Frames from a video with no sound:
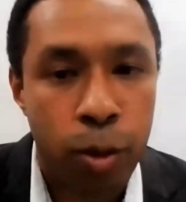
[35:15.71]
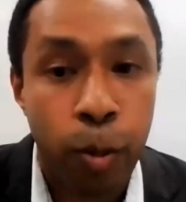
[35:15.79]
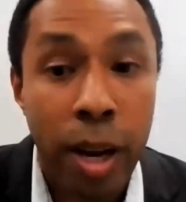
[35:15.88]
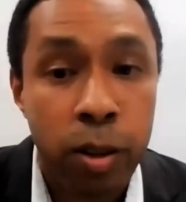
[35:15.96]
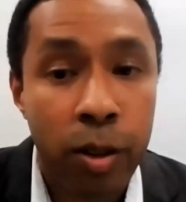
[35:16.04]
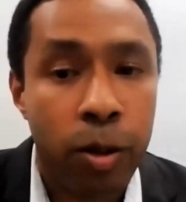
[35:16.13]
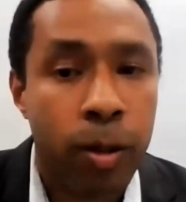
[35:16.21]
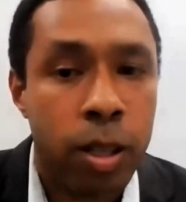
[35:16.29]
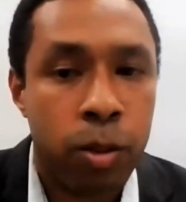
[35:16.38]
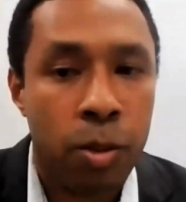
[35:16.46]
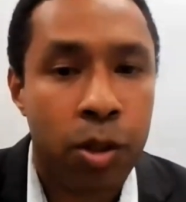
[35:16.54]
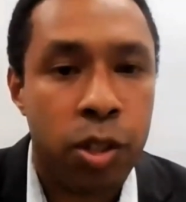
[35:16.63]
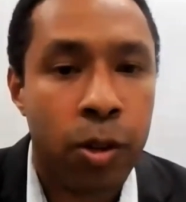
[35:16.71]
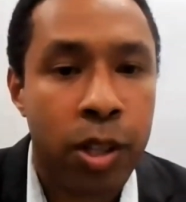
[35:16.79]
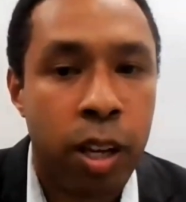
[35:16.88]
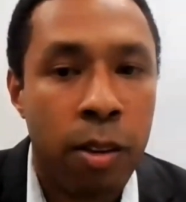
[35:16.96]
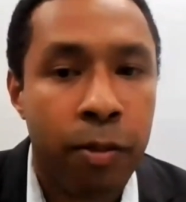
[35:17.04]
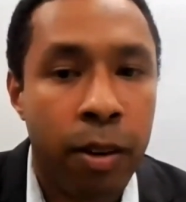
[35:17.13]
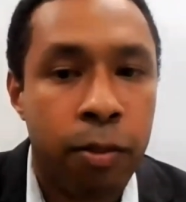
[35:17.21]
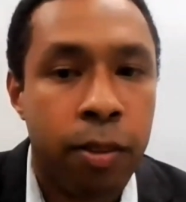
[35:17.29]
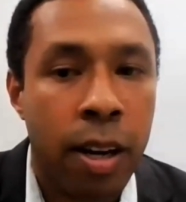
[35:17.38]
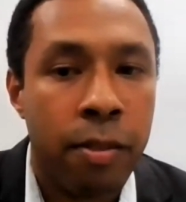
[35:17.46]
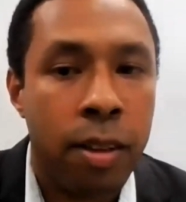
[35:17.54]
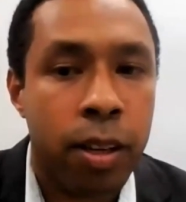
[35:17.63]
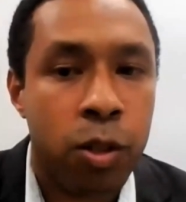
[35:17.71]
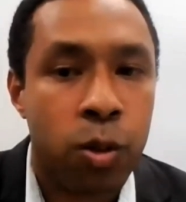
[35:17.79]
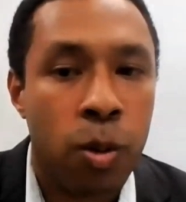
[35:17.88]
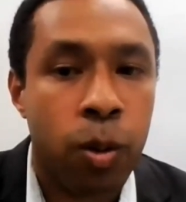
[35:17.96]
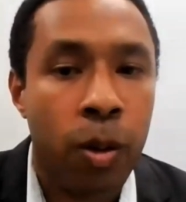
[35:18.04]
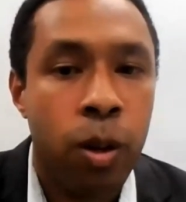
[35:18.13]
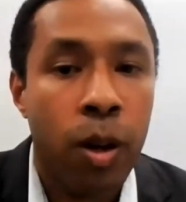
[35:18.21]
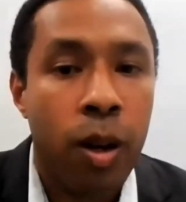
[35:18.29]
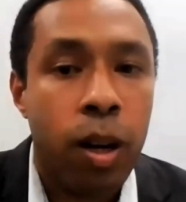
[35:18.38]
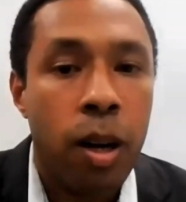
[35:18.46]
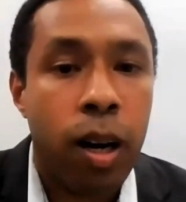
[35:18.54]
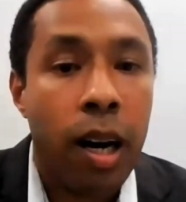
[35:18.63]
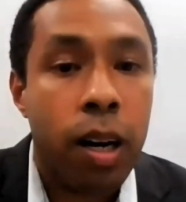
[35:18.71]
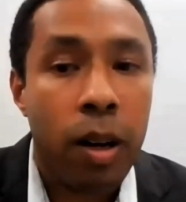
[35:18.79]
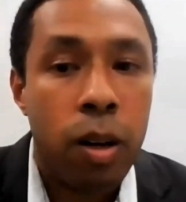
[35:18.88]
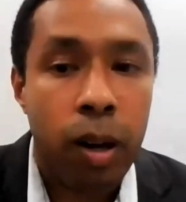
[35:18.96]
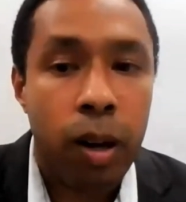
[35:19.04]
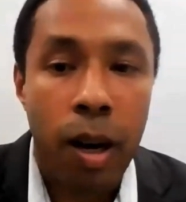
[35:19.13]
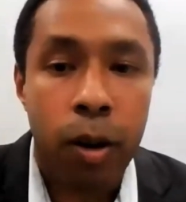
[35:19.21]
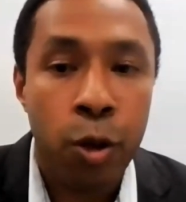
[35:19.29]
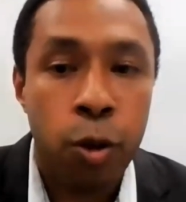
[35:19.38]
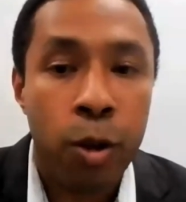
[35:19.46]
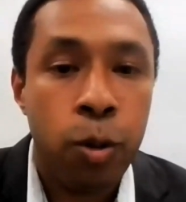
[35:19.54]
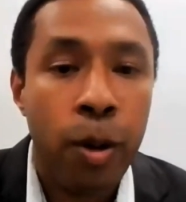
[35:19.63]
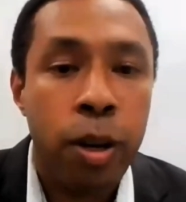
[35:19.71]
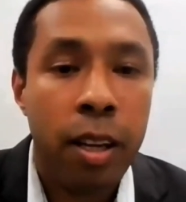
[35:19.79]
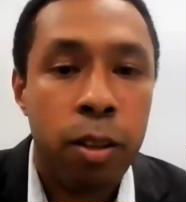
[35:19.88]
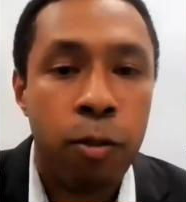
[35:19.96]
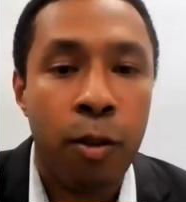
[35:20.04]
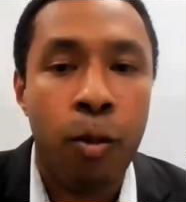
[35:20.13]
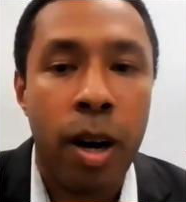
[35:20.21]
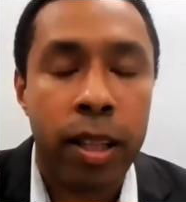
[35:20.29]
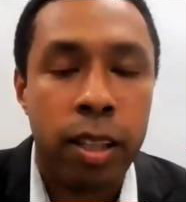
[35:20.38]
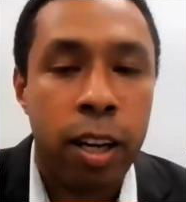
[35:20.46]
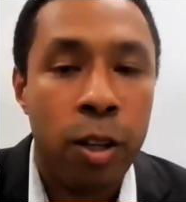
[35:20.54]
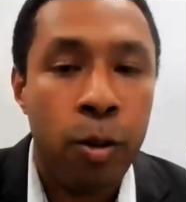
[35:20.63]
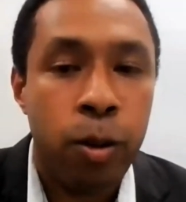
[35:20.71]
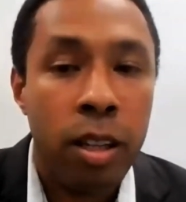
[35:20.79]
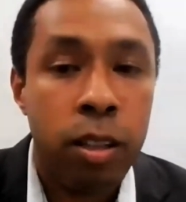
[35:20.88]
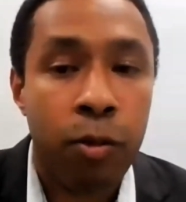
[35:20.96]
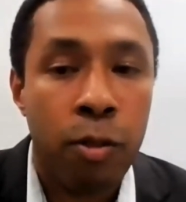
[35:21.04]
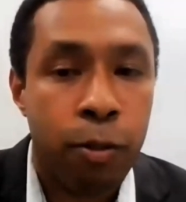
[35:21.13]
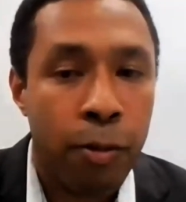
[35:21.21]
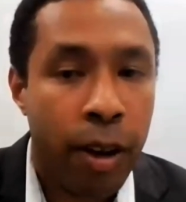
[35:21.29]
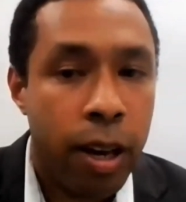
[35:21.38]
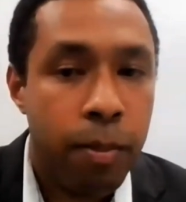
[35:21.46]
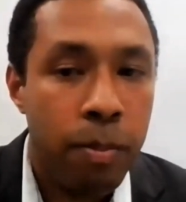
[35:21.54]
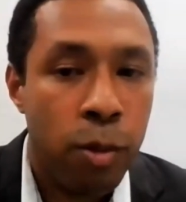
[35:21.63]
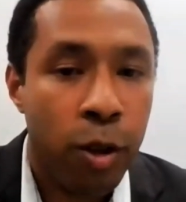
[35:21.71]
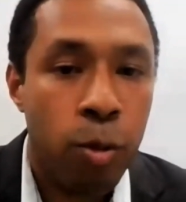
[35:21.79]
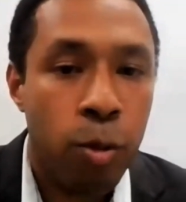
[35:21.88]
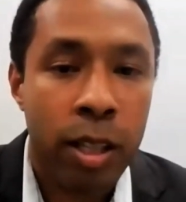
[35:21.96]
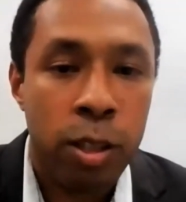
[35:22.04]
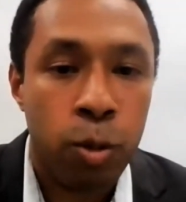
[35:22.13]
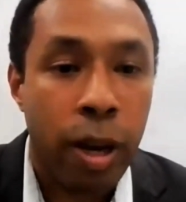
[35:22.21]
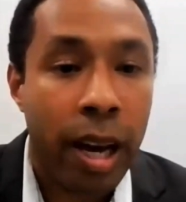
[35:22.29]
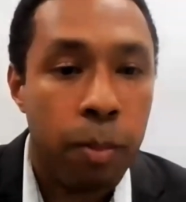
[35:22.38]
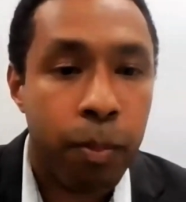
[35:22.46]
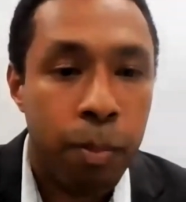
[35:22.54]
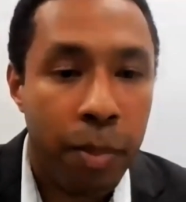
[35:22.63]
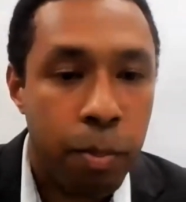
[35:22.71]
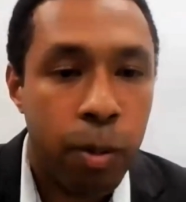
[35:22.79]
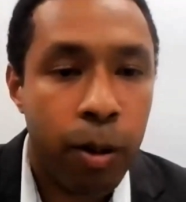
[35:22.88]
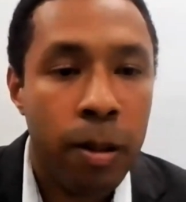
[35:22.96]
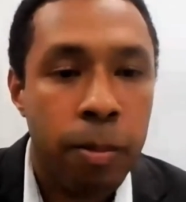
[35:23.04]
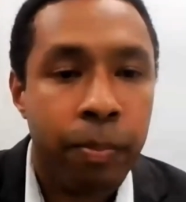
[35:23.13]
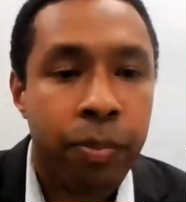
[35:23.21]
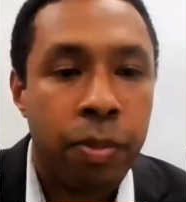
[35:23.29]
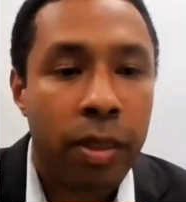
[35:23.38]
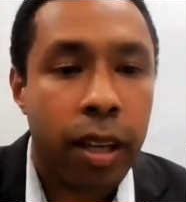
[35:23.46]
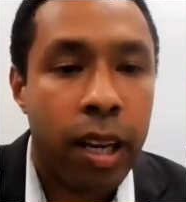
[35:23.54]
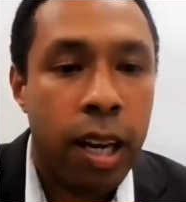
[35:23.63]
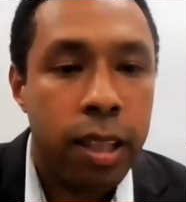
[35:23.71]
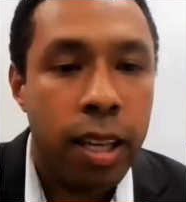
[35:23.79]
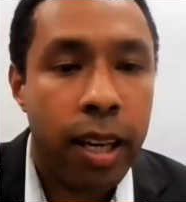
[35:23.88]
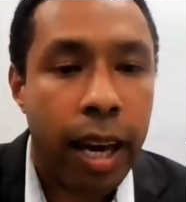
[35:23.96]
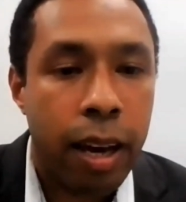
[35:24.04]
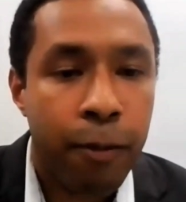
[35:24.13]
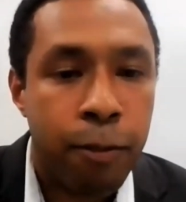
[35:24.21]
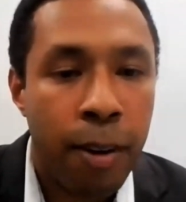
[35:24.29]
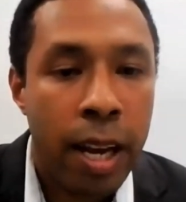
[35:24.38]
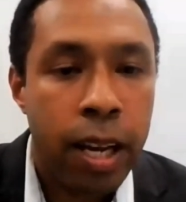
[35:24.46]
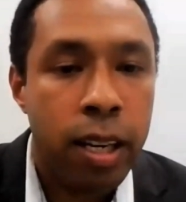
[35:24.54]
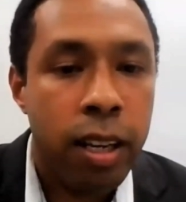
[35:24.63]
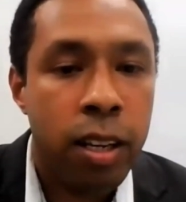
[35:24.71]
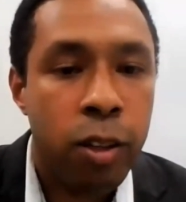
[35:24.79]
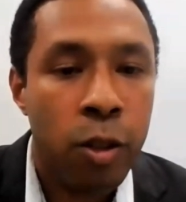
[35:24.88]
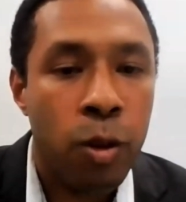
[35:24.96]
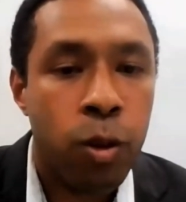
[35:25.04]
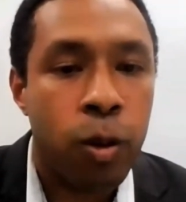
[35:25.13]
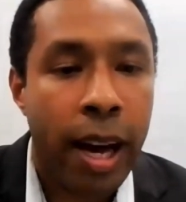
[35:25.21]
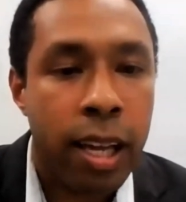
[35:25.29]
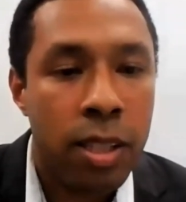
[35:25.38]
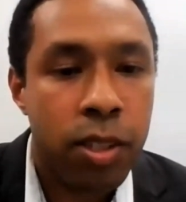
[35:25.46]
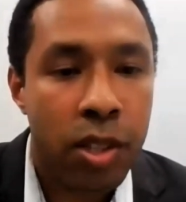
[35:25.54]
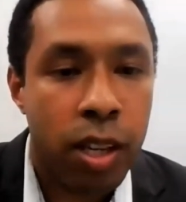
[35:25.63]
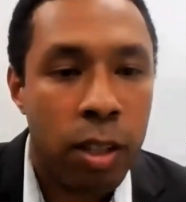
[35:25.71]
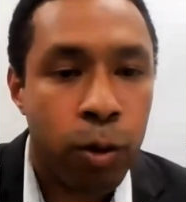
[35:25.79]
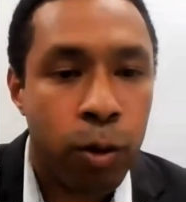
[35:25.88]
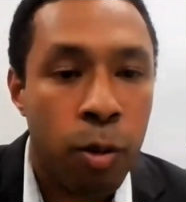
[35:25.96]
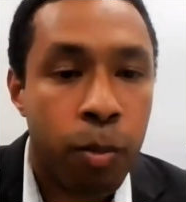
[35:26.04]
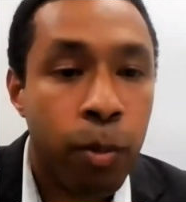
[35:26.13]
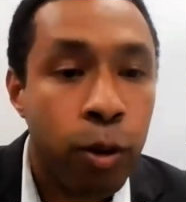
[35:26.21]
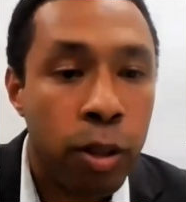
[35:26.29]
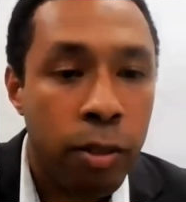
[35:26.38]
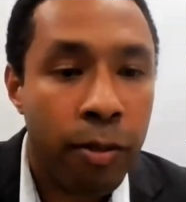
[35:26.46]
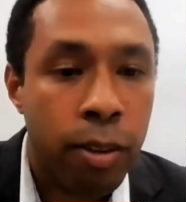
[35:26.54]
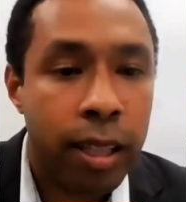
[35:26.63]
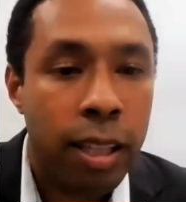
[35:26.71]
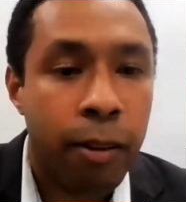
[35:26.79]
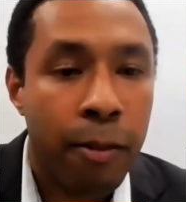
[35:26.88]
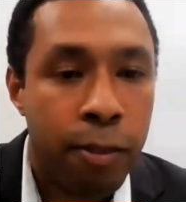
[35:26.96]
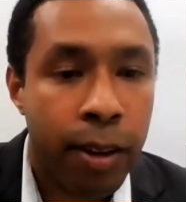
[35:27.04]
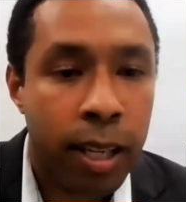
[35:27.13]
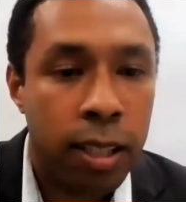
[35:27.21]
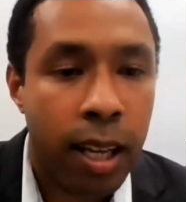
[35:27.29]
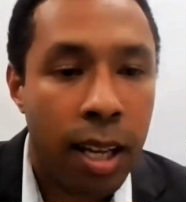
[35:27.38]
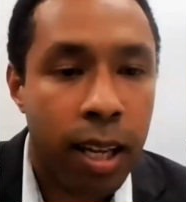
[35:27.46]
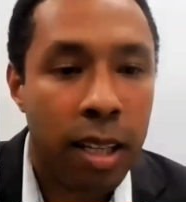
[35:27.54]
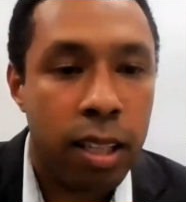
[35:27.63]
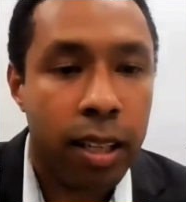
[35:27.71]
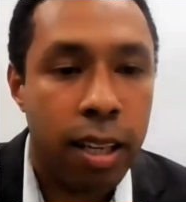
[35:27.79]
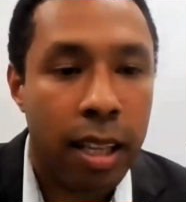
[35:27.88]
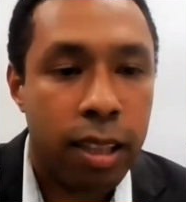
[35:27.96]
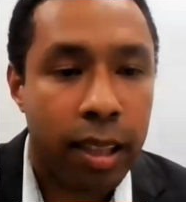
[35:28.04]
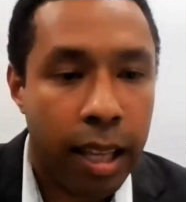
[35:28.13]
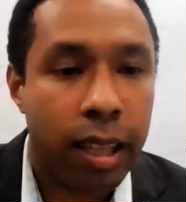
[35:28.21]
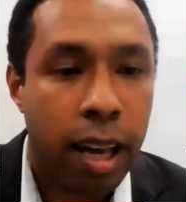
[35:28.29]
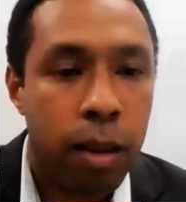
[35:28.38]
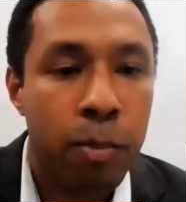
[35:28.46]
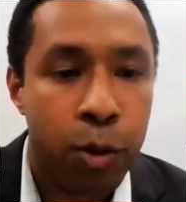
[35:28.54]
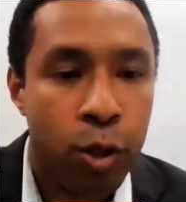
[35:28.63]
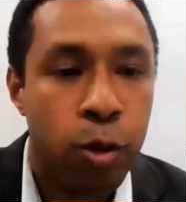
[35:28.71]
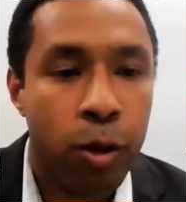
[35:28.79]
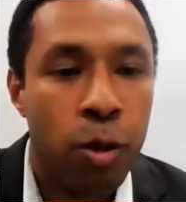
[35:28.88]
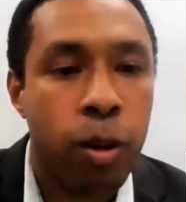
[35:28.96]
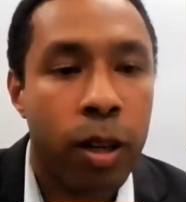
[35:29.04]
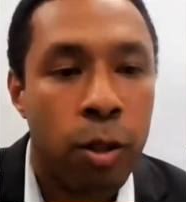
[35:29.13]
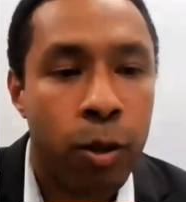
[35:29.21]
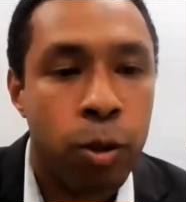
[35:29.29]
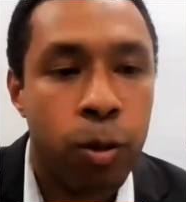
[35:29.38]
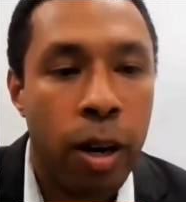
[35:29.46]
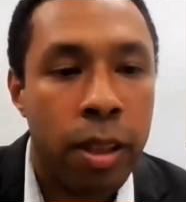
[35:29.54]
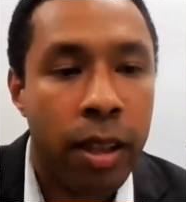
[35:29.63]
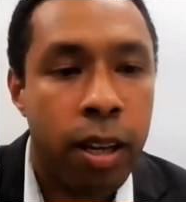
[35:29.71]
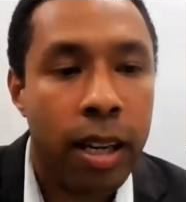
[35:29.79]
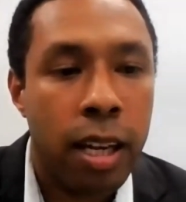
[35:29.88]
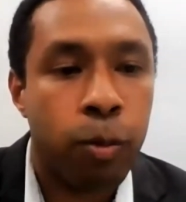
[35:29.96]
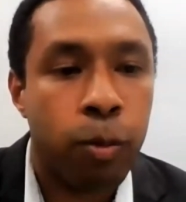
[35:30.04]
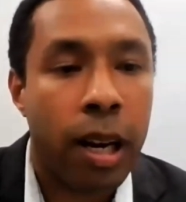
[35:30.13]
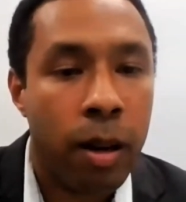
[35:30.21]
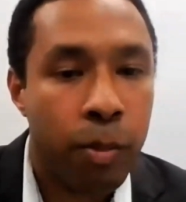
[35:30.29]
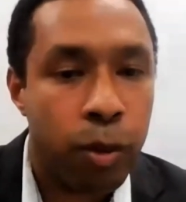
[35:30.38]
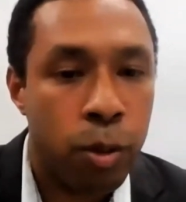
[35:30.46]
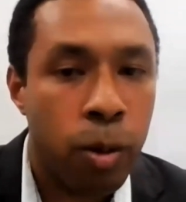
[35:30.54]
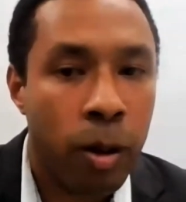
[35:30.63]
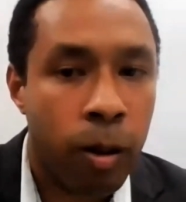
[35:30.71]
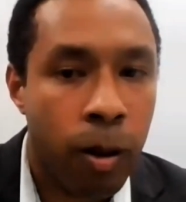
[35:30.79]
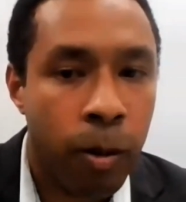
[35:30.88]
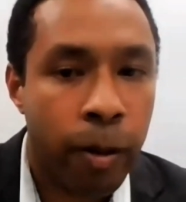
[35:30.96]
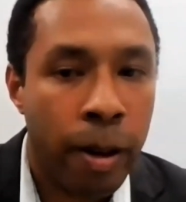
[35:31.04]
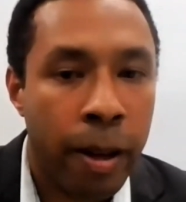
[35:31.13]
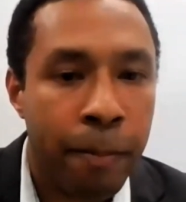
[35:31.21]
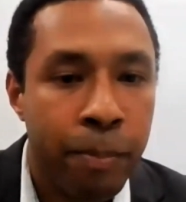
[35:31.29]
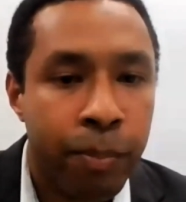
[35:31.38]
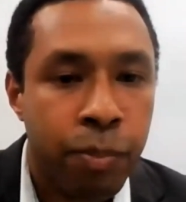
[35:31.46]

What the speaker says: Where do you want to see yourself in 5 years? Or you're doing it for what? Are you doing it for fame? Do you want to help people? And I think finding your answer to your motivating factor that helps you do what you do, I think that will help you go a long way.